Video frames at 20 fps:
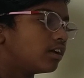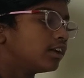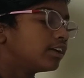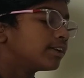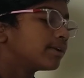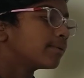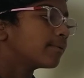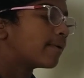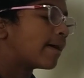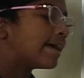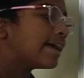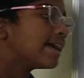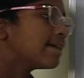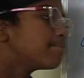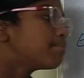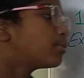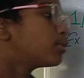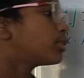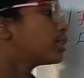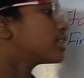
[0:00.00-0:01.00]
Now why I
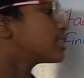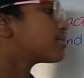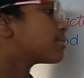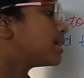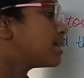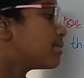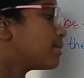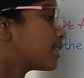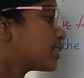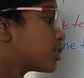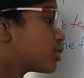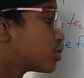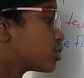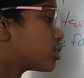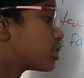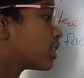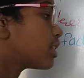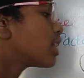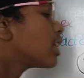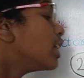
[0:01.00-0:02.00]
put this multiplication
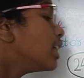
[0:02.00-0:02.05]
sign?